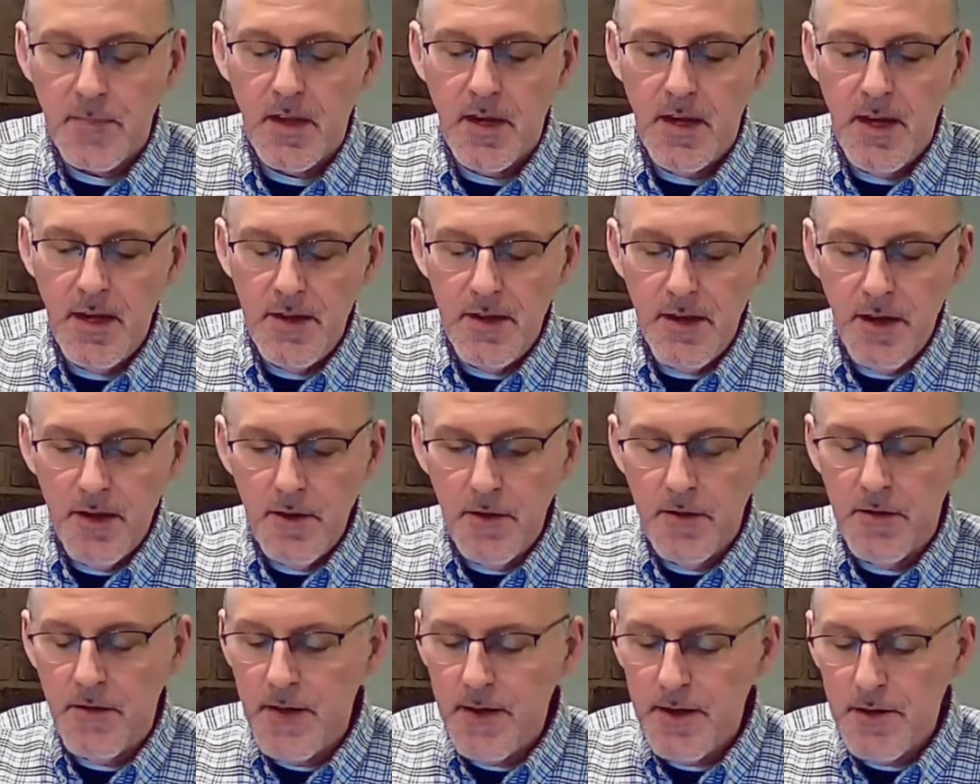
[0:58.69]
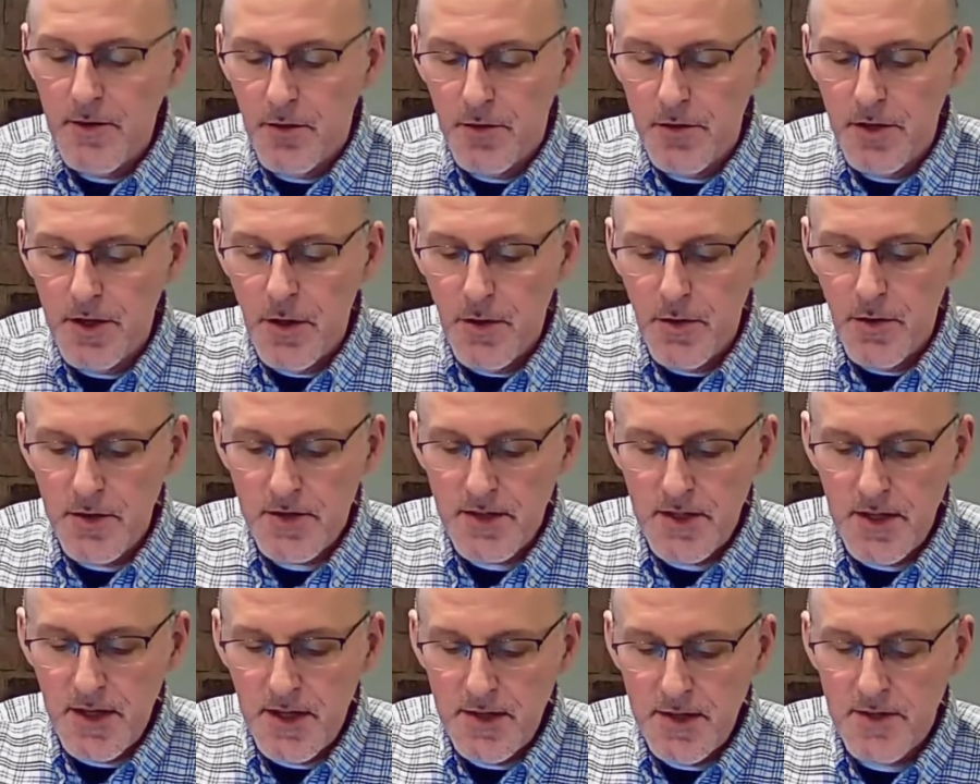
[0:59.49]
And the other thing you'll
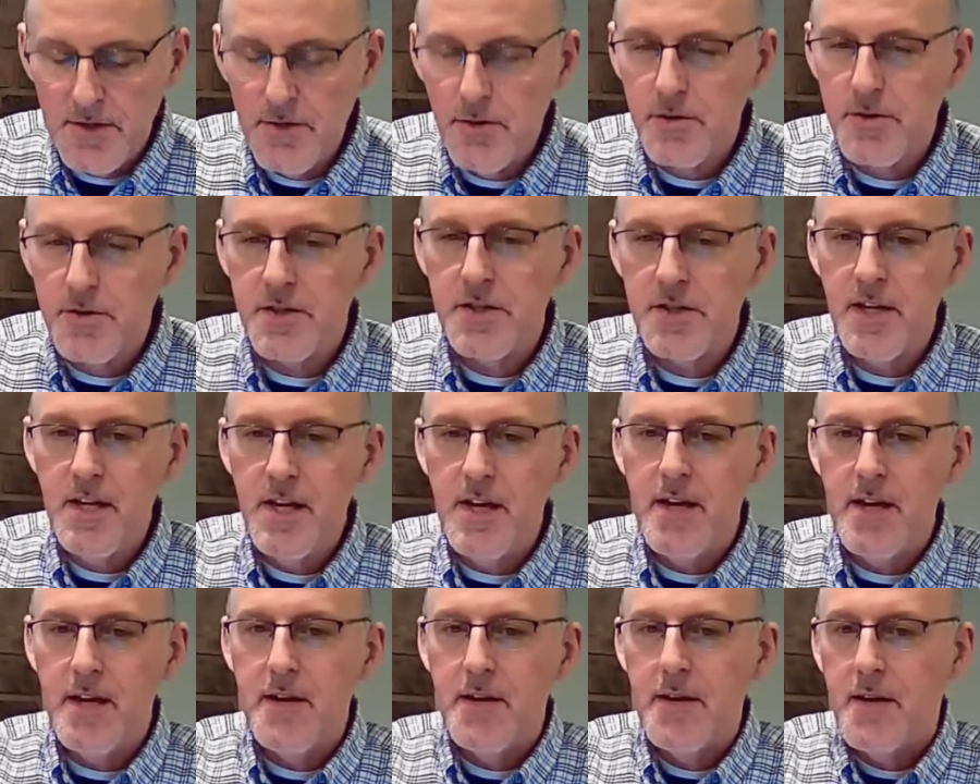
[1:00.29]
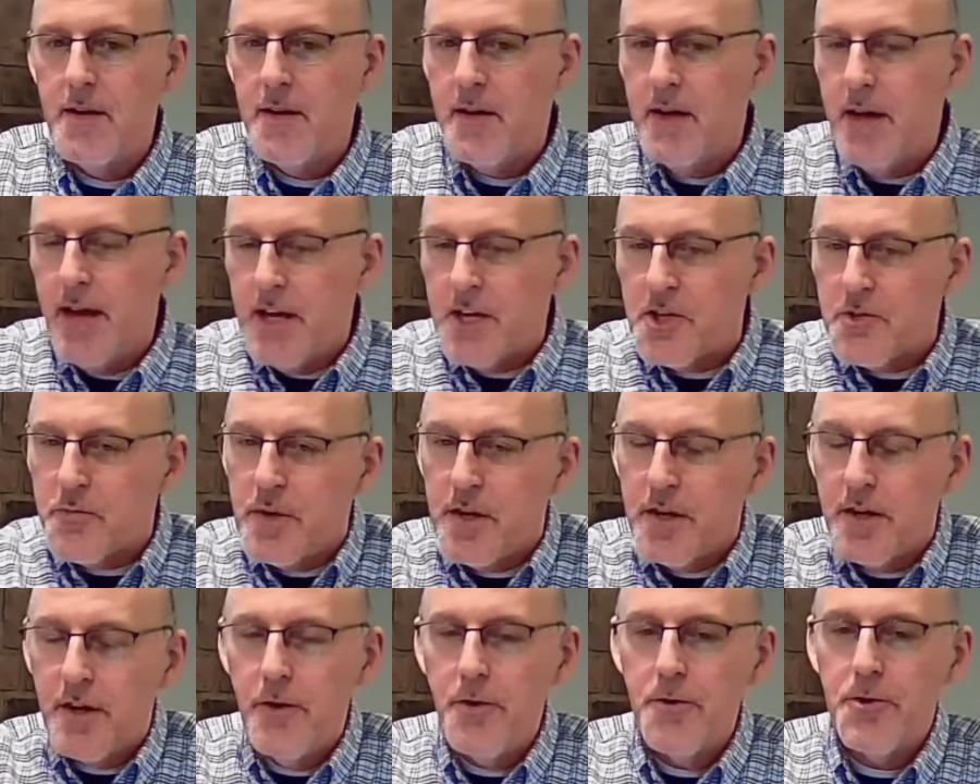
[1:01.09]
notice is you'll see, as
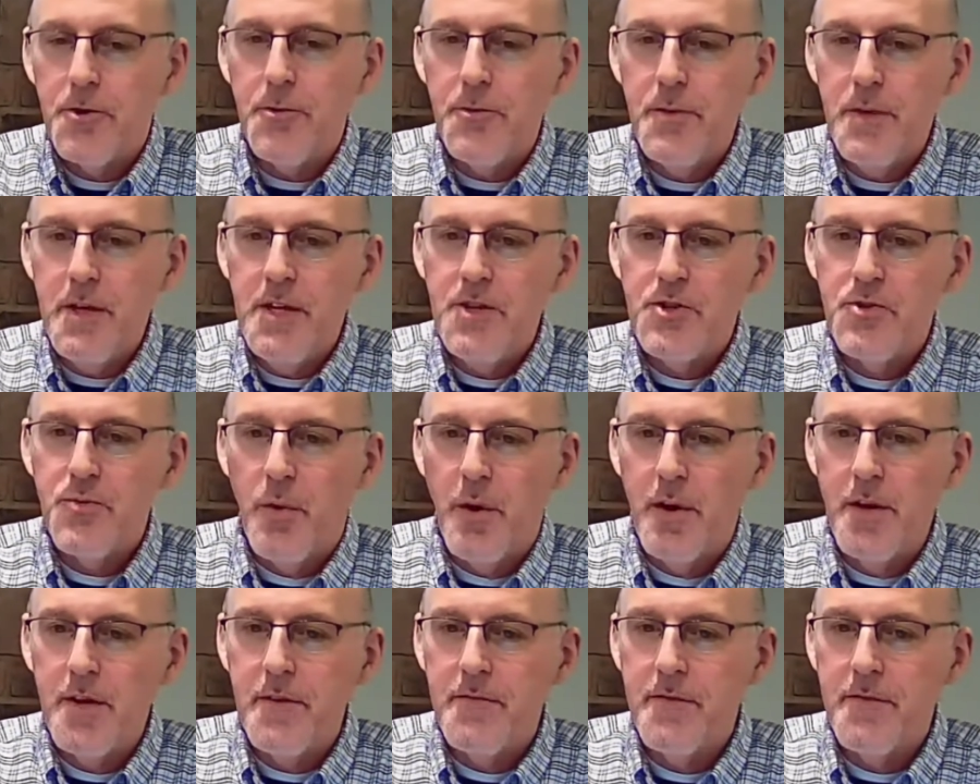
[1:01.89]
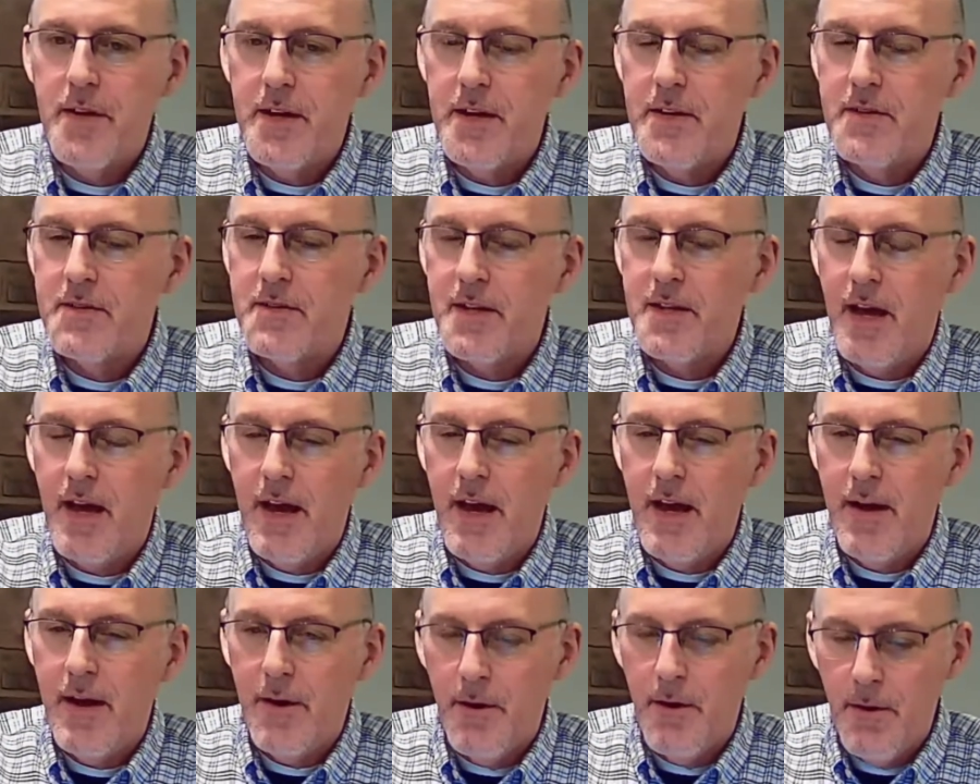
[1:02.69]
we go through each one of these,
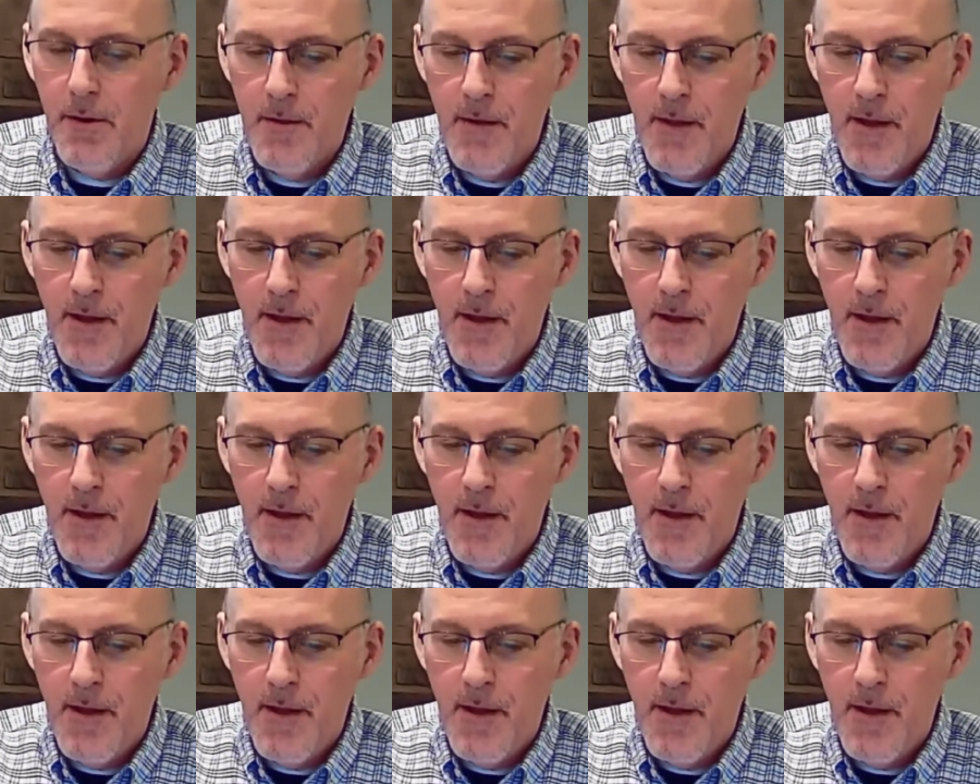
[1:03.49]
how